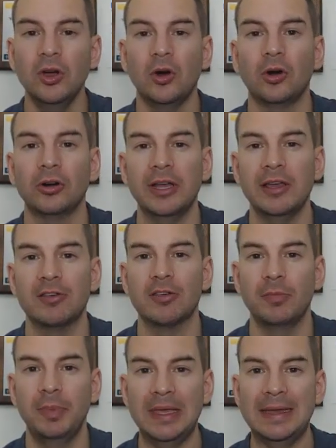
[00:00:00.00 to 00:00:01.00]
or a
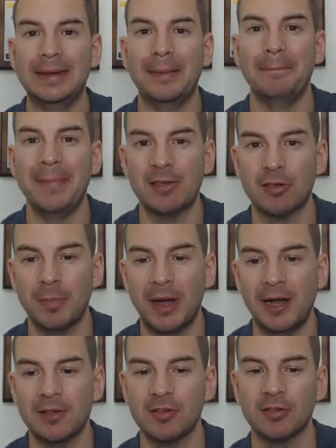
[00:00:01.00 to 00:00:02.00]
speed
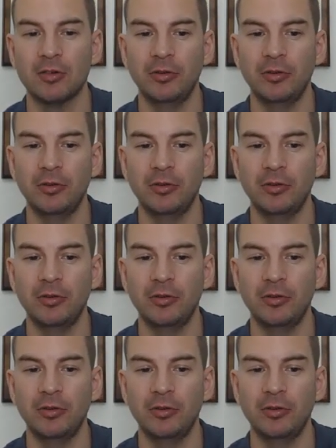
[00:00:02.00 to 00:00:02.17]
mismatch.